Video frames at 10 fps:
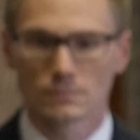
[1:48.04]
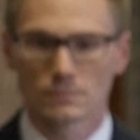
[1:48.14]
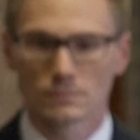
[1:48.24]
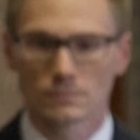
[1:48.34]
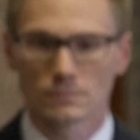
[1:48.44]

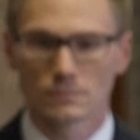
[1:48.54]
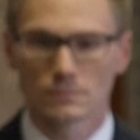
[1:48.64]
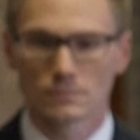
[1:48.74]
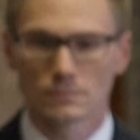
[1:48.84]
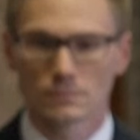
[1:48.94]

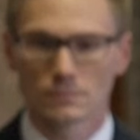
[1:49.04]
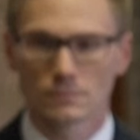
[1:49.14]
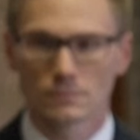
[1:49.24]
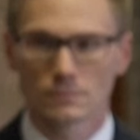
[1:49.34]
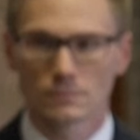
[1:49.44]

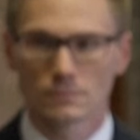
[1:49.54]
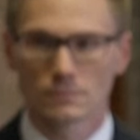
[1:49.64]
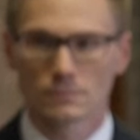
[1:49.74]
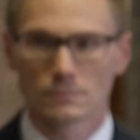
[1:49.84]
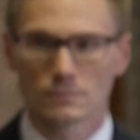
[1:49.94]

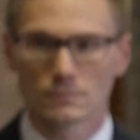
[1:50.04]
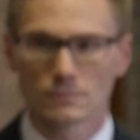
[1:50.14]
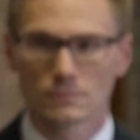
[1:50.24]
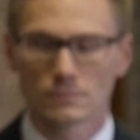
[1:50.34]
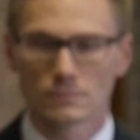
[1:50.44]

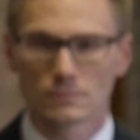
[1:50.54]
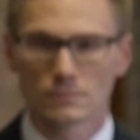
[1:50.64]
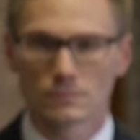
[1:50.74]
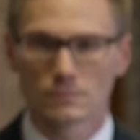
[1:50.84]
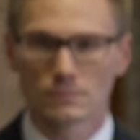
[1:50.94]

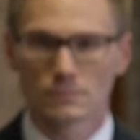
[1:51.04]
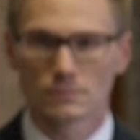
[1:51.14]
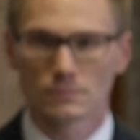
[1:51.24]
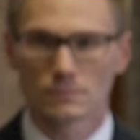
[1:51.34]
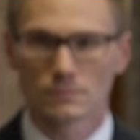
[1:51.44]

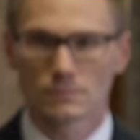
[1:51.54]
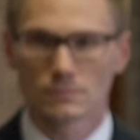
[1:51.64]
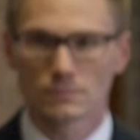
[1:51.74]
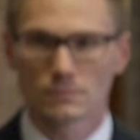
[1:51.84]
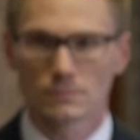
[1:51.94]

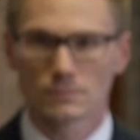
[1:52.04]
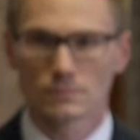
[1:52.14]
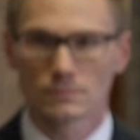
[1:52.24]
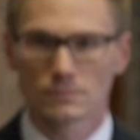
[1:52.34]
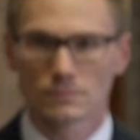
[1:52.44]

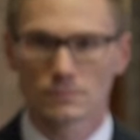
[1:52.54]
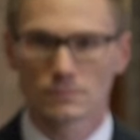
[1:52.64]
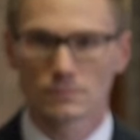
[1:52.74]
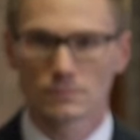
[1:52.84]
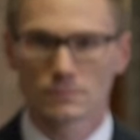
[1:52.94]

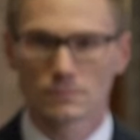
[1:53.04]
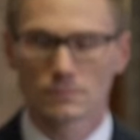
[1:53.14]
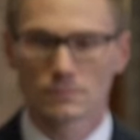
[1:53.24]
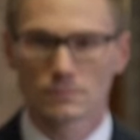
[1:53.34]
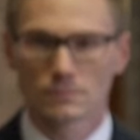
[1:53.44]

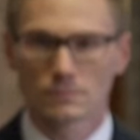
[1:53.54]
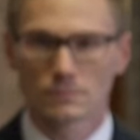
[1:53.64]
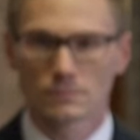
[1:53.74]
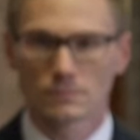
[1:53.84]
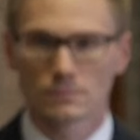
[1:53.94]

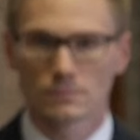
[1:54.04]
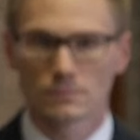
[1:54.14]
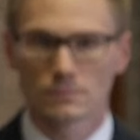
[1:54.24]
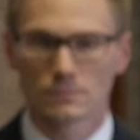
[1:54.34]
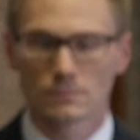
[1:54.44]

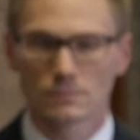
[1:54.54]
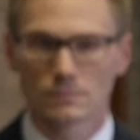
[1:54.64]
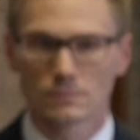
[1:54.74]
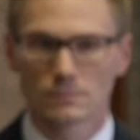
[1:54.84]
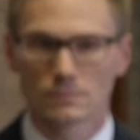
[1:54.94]

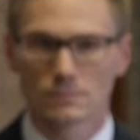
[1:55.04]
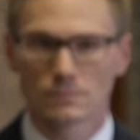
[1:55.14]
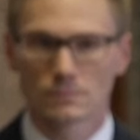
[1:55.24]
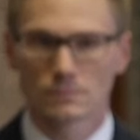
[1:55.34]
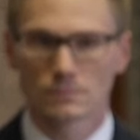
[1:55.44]

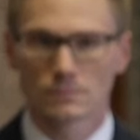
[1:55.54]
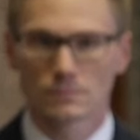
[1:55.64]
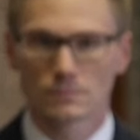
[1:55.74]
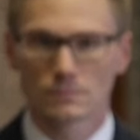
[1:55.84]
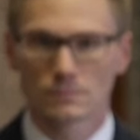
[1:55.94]
This person isn't speaking.